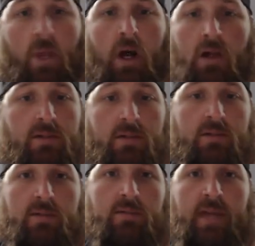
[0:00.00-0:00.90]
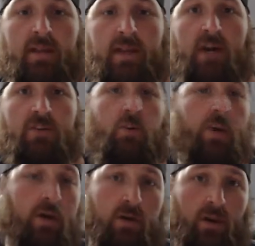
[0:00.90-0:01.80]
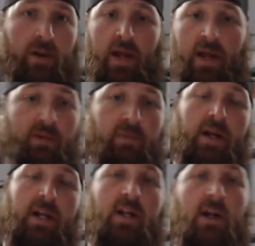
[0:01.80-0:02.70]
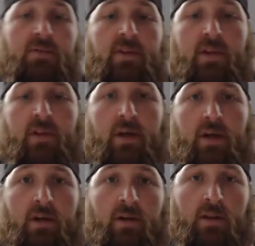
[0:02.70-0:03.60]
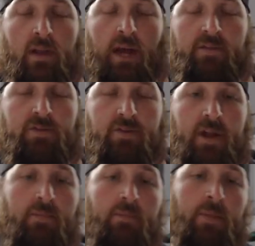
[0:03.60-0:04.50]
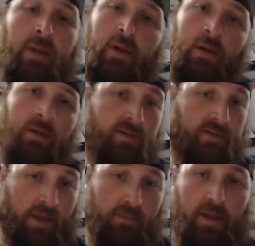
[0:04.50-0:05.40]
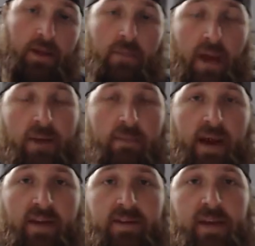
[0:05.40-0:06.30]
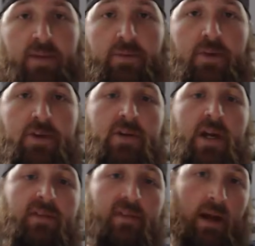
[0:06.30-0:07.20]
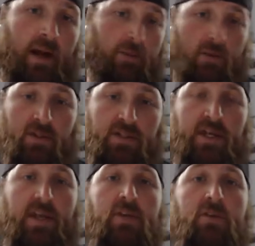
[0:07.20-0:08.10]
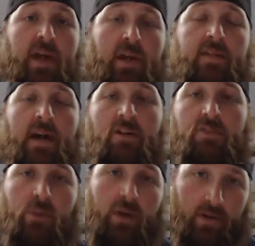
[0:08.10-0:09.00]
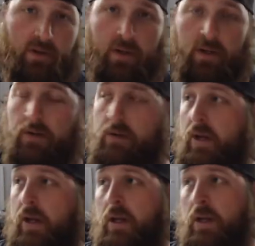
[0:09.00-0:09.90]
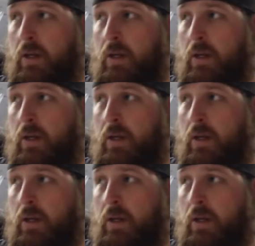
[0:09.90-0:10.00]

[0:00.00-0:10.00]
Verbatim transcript: I'll ten thousand WinnerCoin. Everybody that comes into the live stream, send me your MetaMask Ether address, and I will send you ten thousand WinnerCoin, okay?